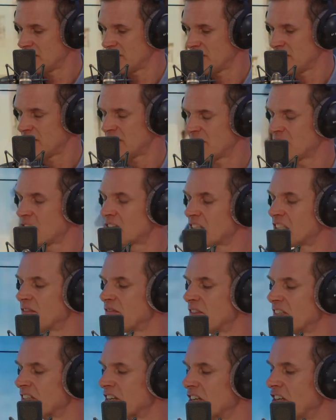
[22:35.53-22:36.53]
It's not as if
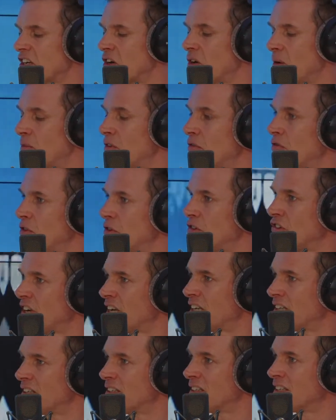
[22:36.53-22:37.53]
it's going to go up the food
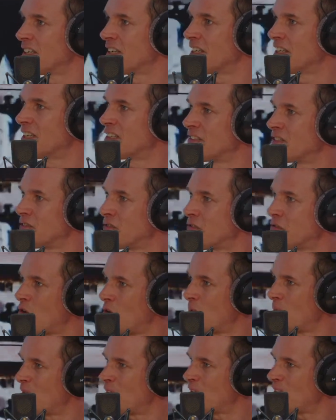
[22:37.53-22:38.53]
chain to
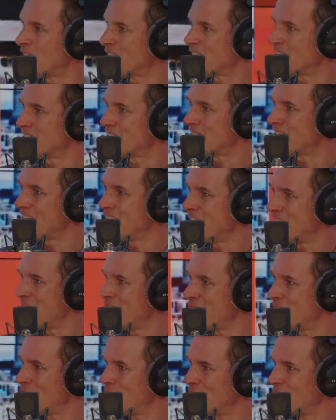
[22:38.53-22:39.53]
former CEO
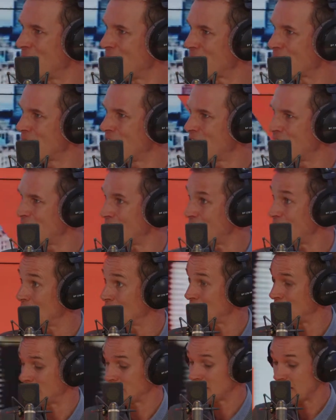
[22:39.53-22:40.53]
Lloyd Blankfein or anyone
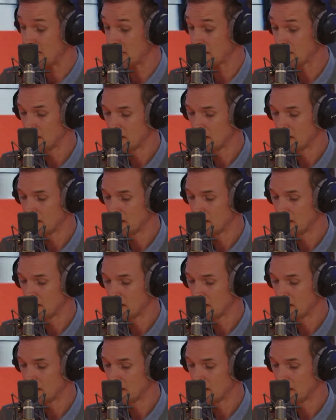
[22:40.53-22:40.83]
like that.